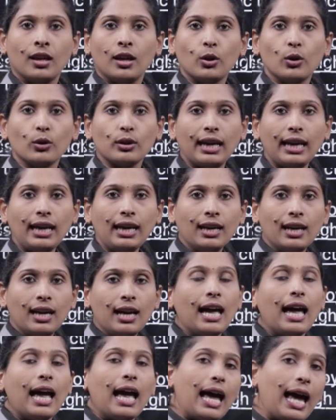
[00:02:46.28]
Okay,
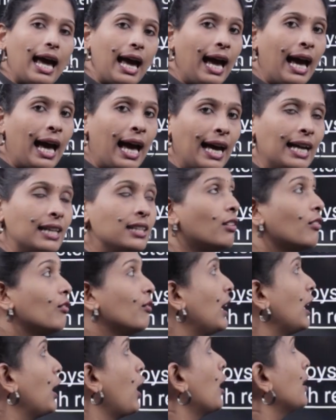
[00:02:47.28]
and
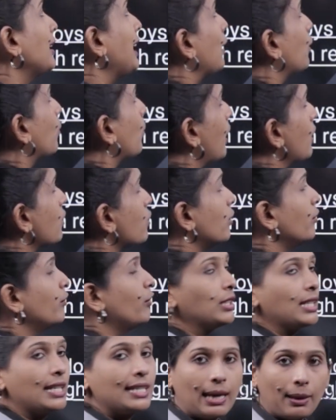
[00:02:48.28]
we got the equation
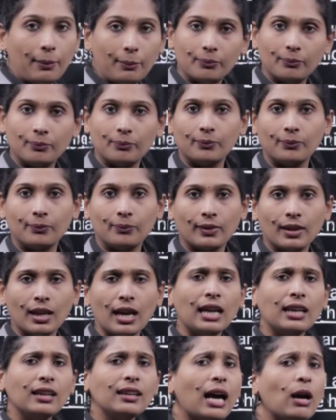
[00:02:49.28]
for the same.
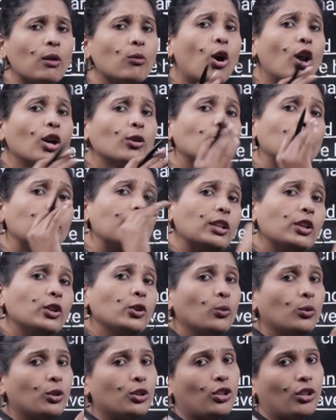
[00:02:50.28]
Now, what would be the
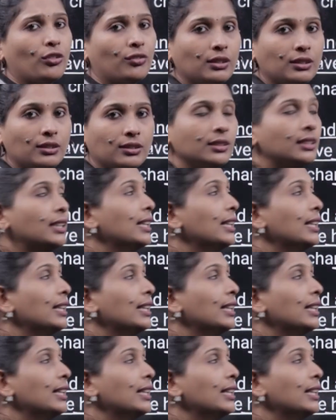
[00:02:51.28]
unit of it?